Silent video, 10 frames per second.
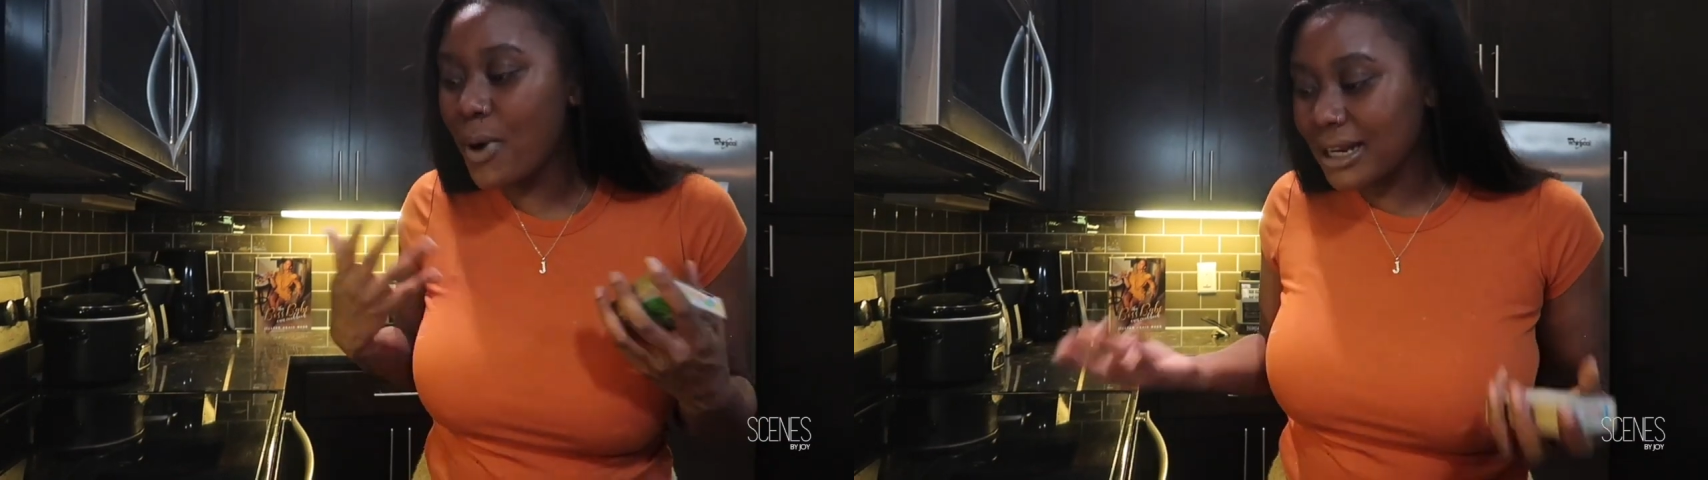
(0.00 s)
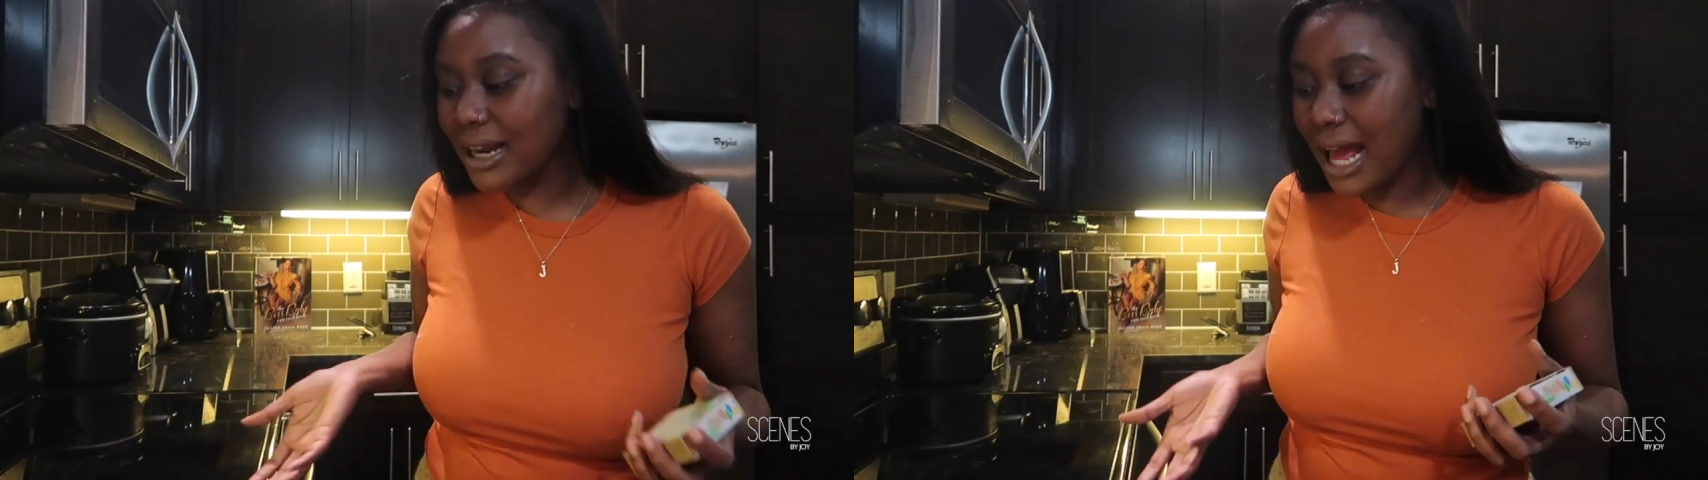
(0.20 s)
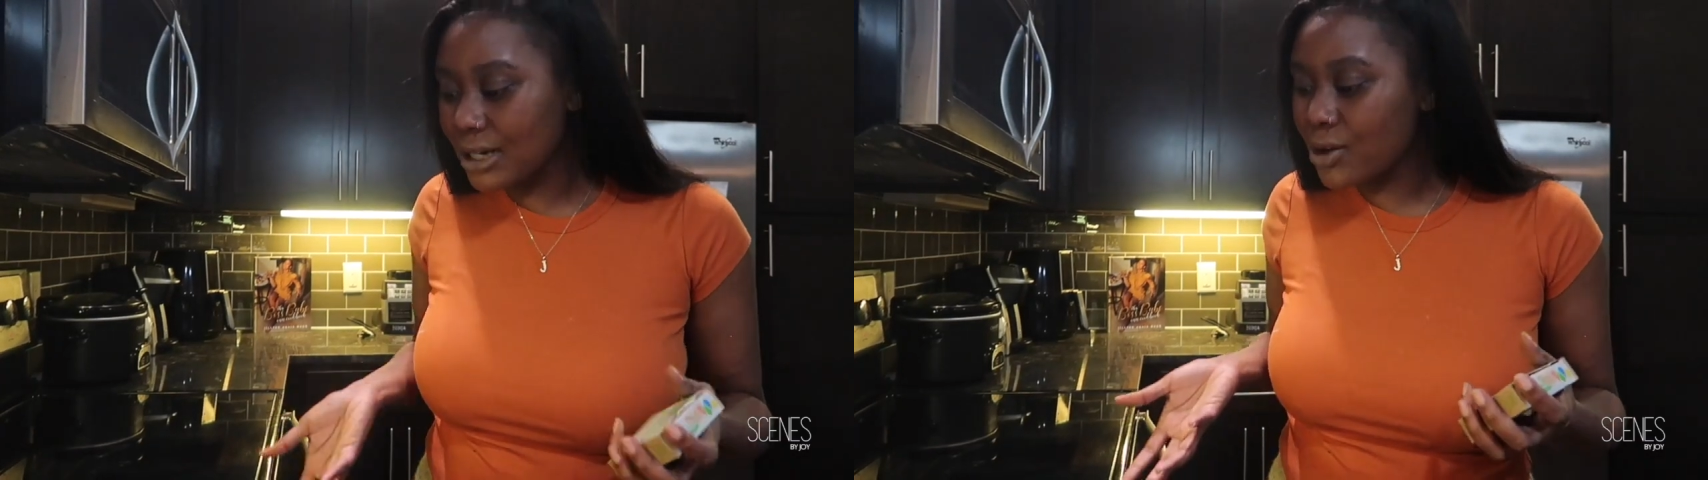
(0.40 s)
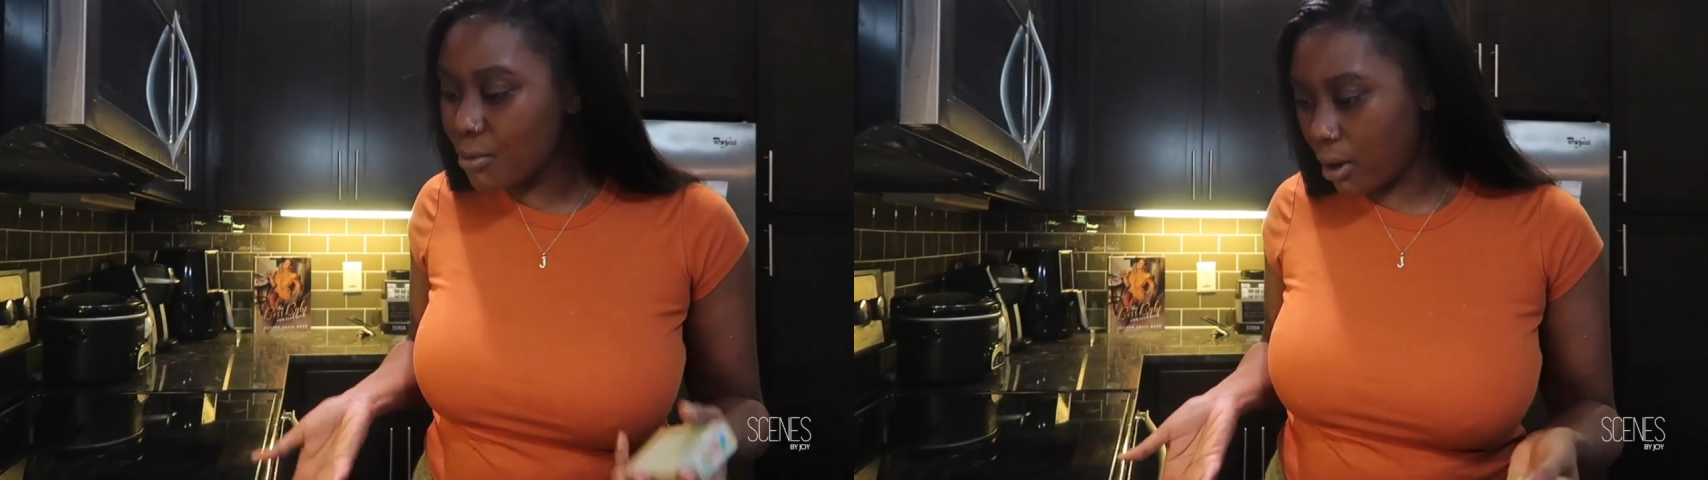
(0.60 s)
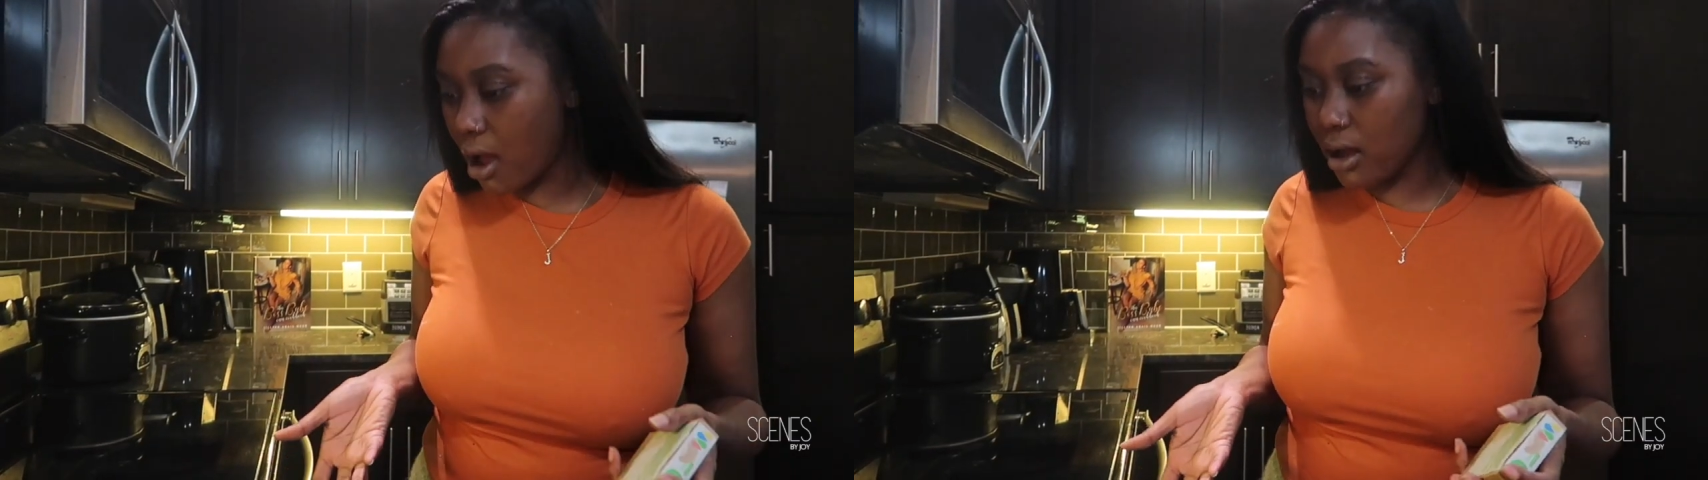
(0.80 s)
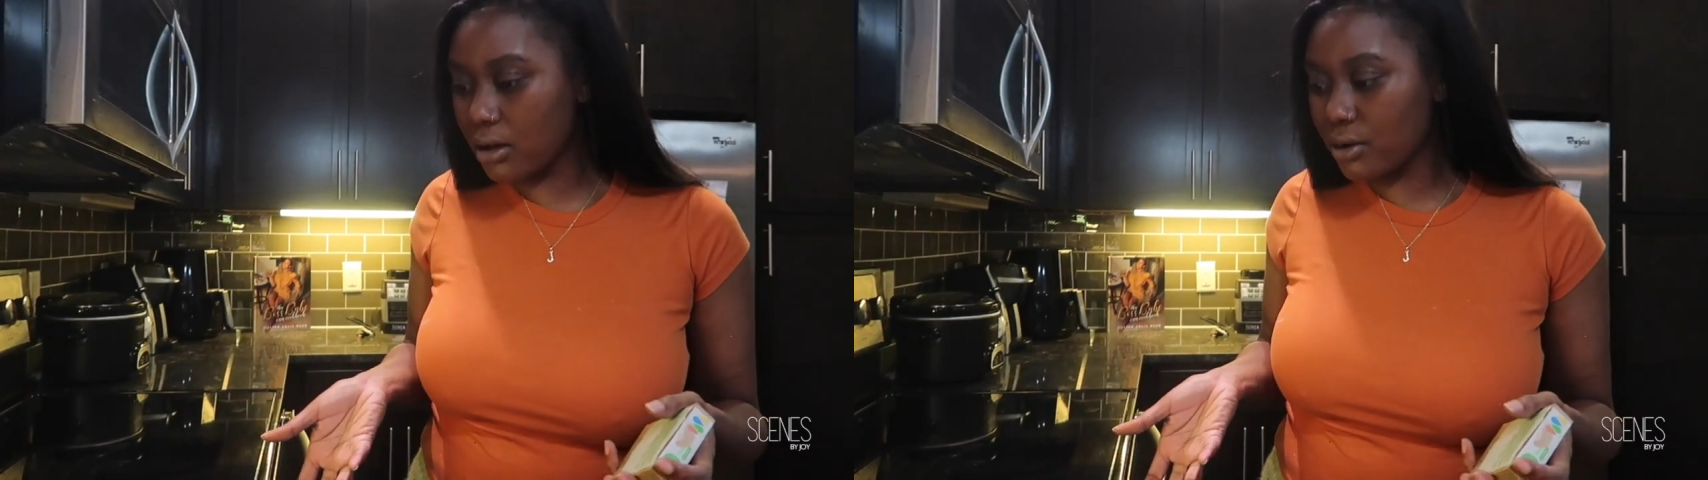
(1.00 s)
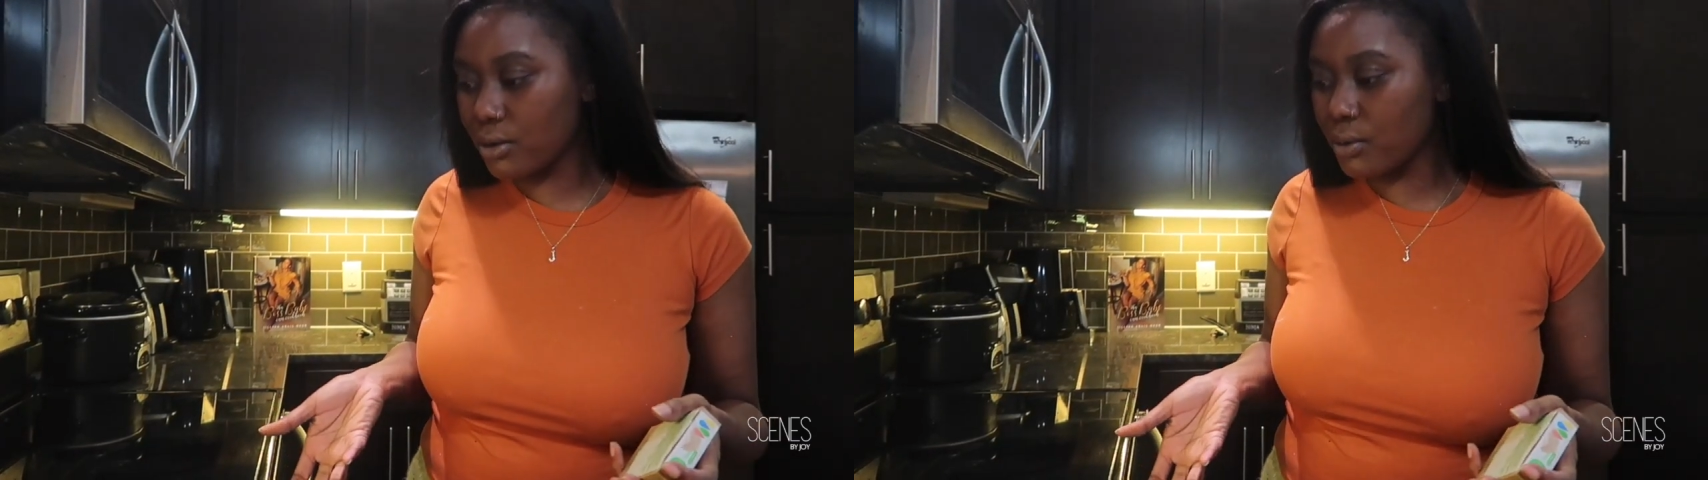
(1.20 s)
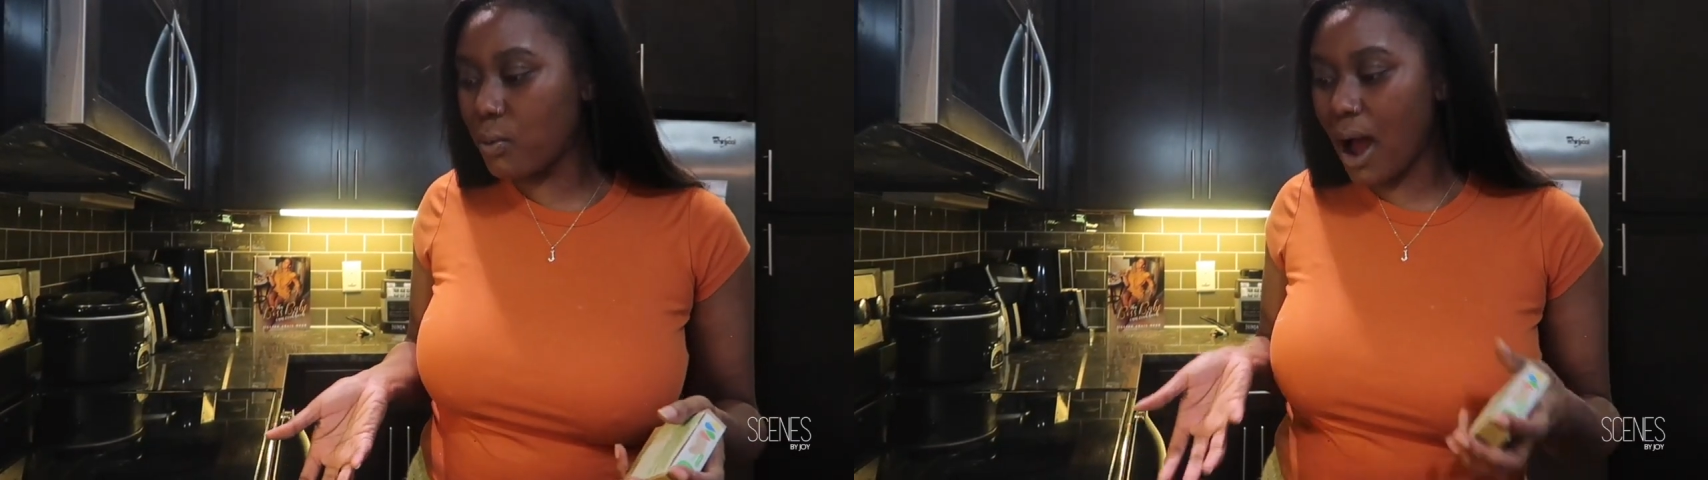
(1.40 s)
What did I do wrong?